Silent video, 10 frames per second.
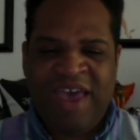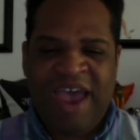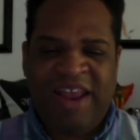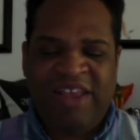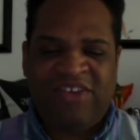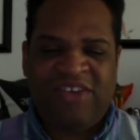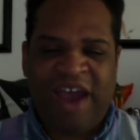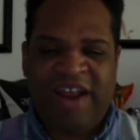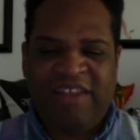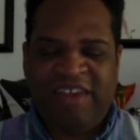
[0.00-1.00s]
and he
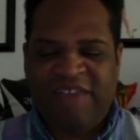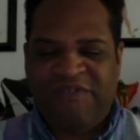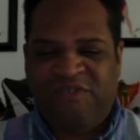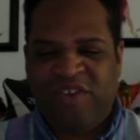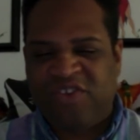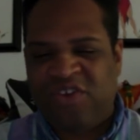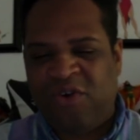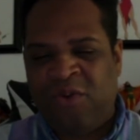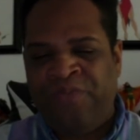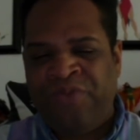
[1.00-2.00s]
decided to get physical